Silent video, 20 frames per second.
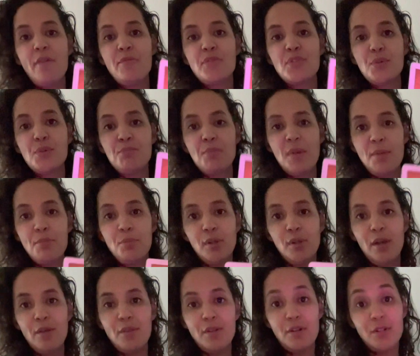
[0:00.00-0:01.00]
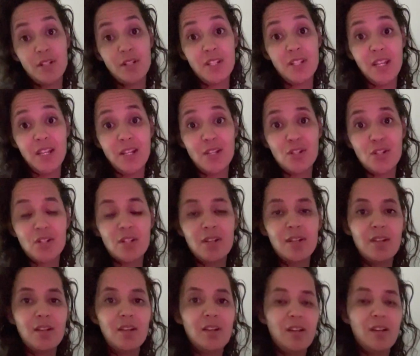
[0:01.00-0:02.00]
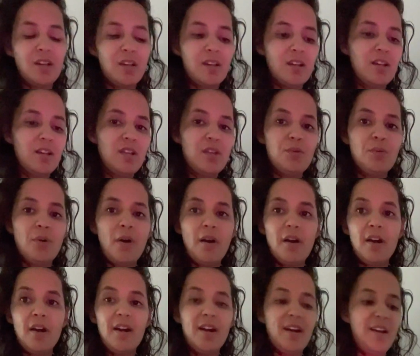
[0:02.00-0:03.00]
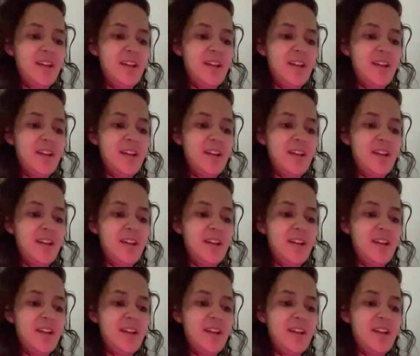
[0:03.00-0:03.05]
some people out there to teach. You are